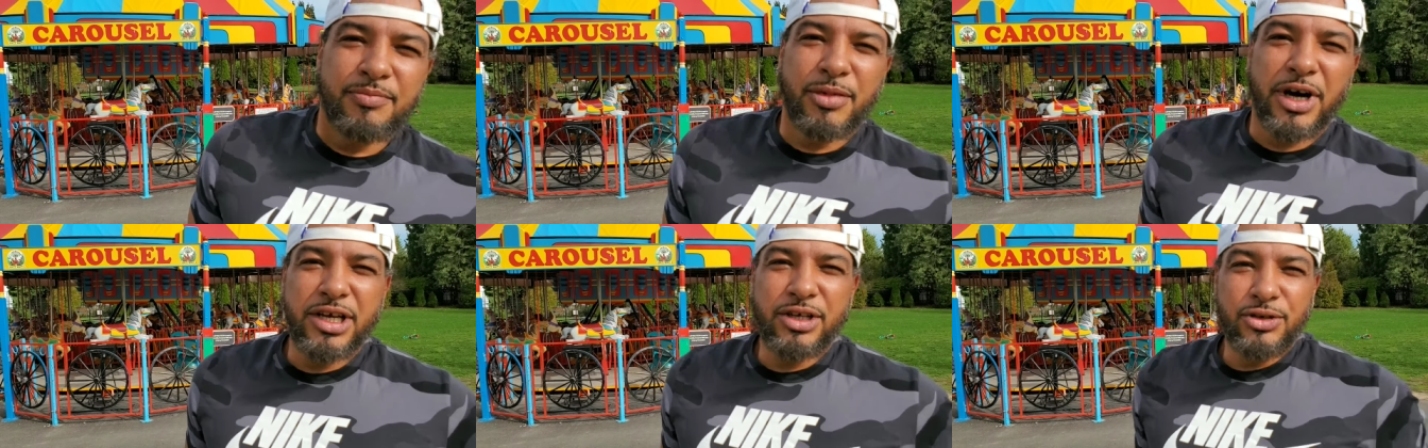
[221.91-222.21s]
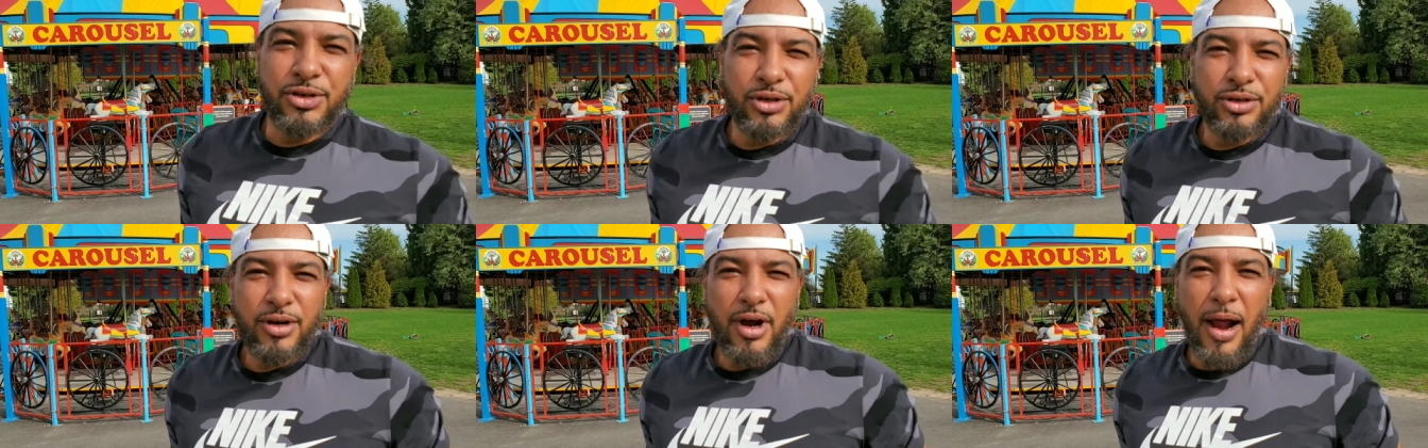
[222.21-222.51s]
But
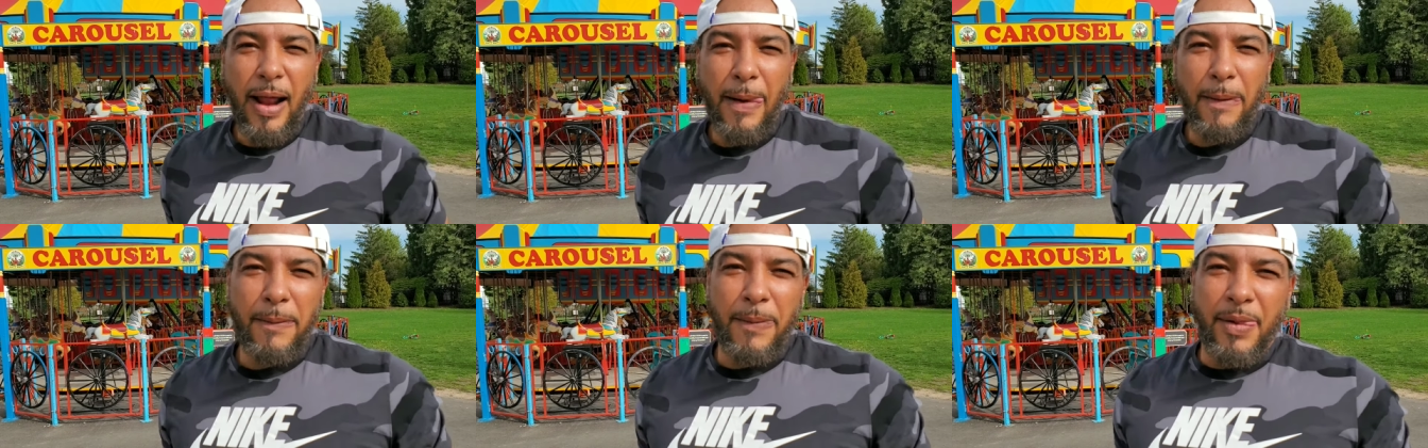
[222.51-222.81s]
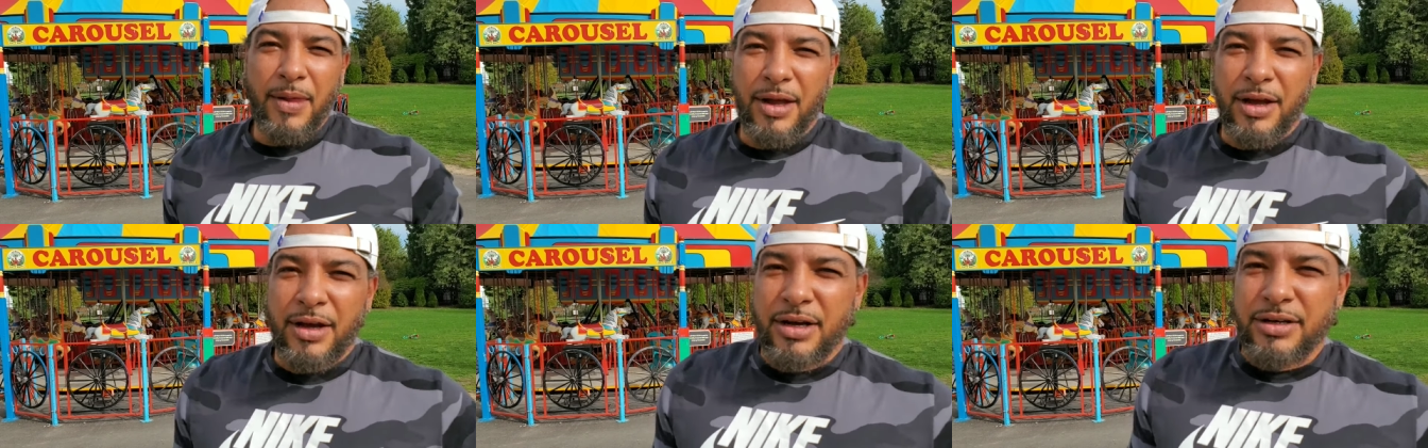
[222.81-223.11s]
you know,
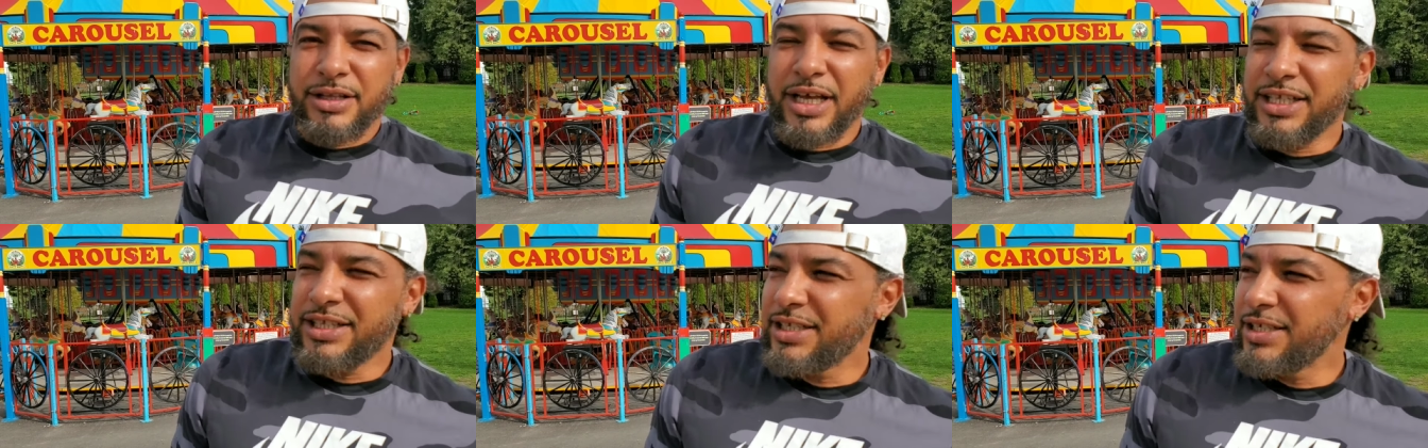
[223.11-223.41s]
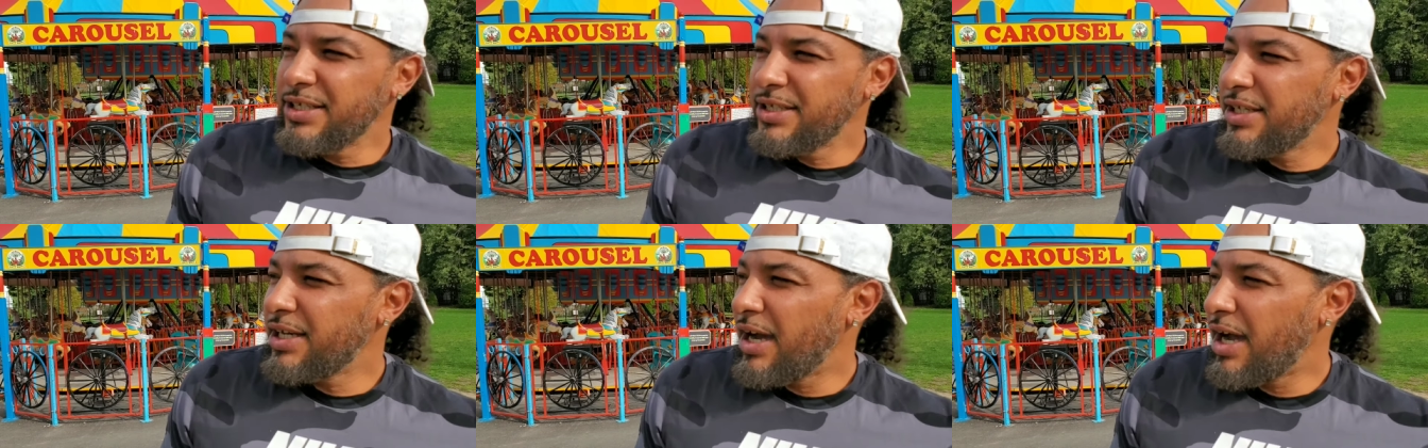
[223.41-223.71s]
like
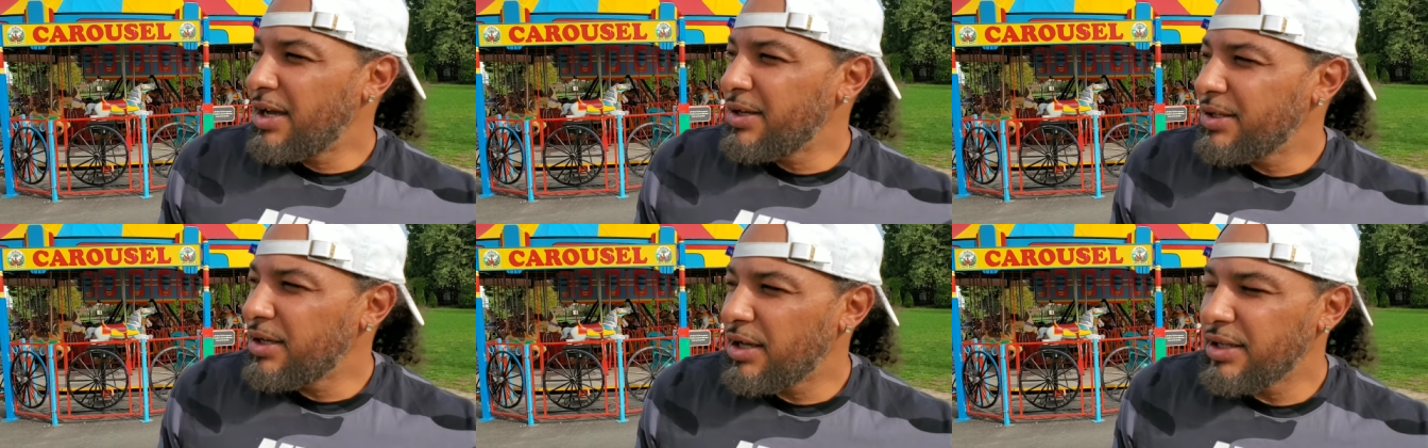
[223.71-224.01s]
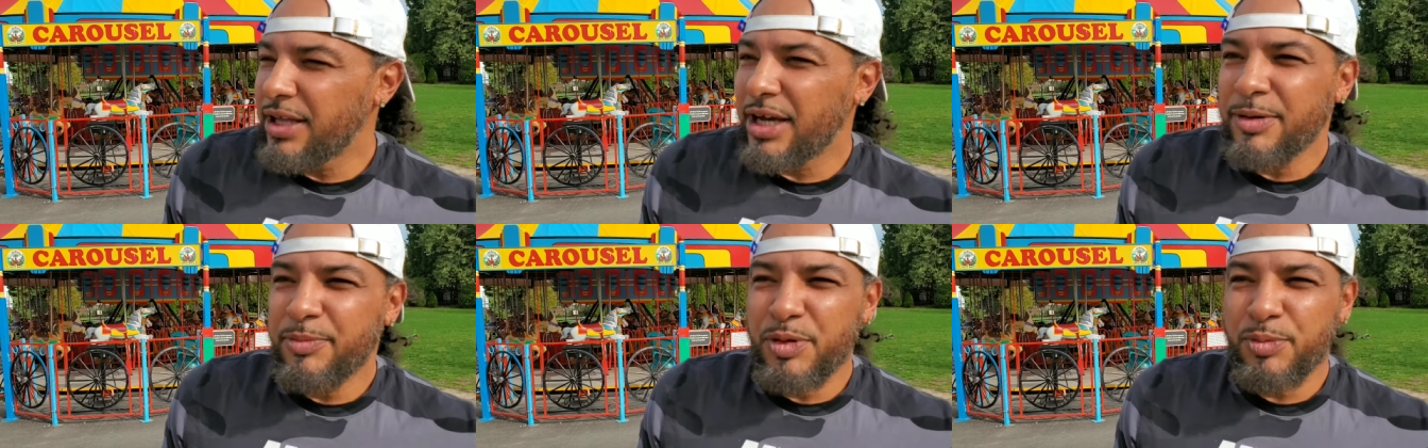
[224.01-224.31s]
the,
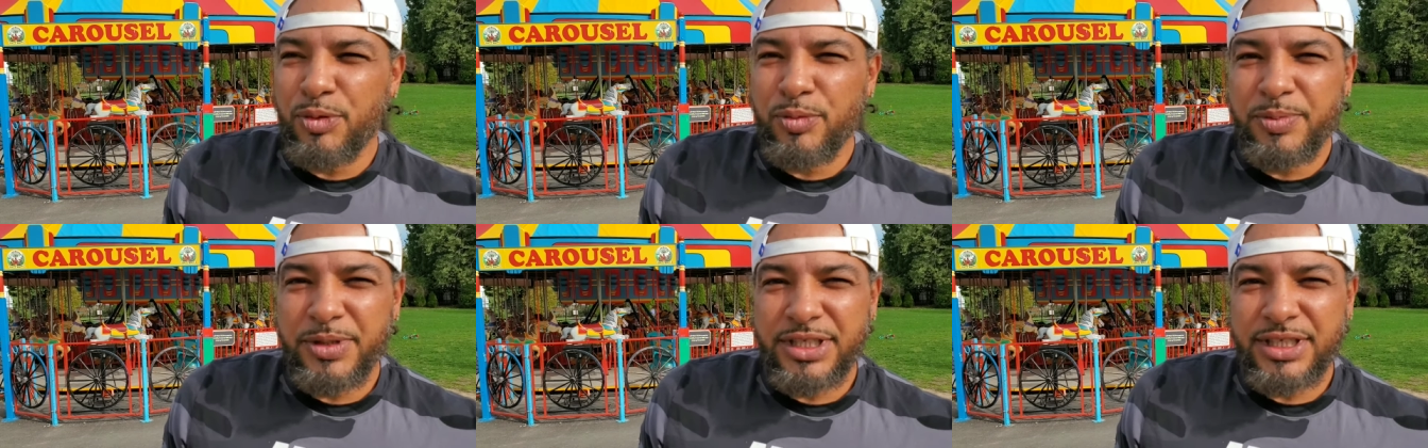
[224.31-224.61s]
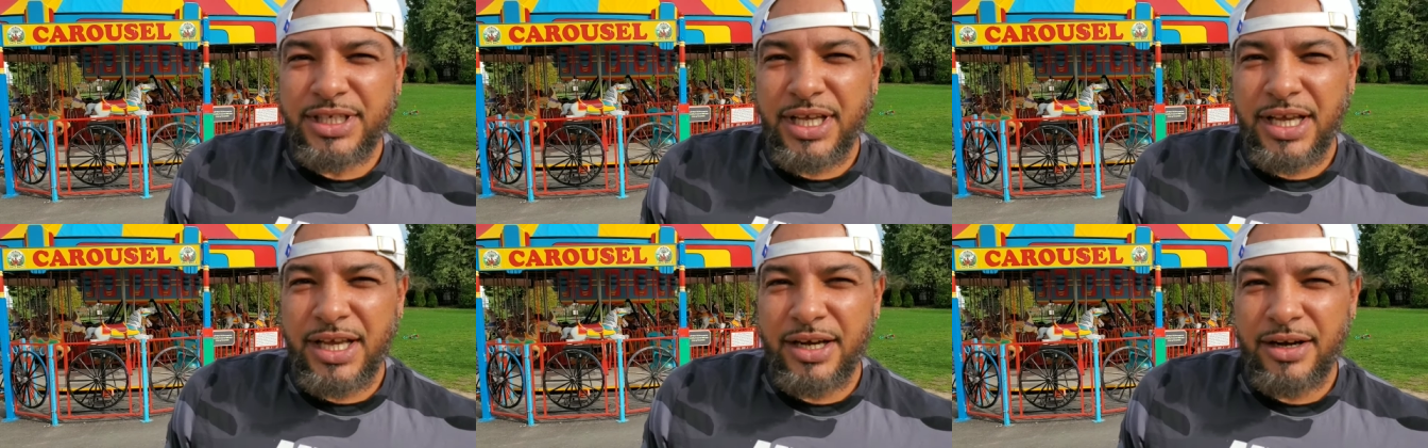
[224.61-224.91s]
a lot of people be
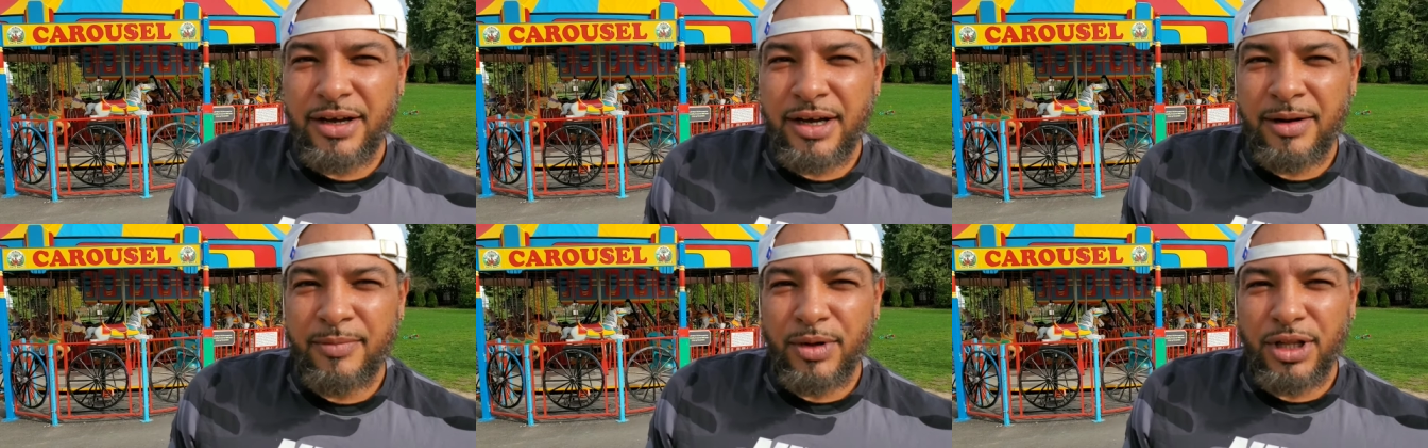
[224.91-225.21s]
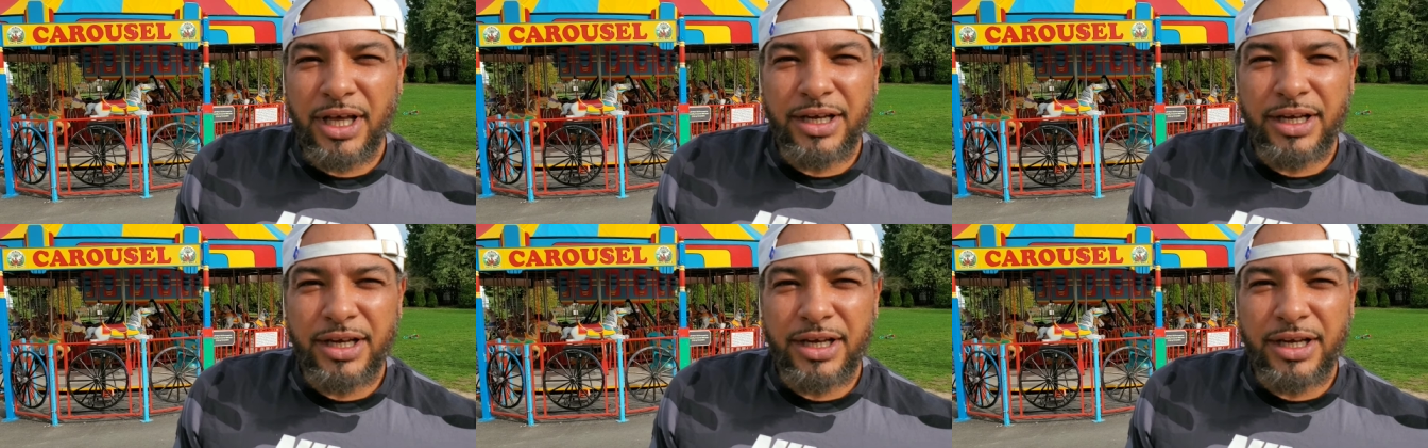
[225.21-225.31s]
saying um,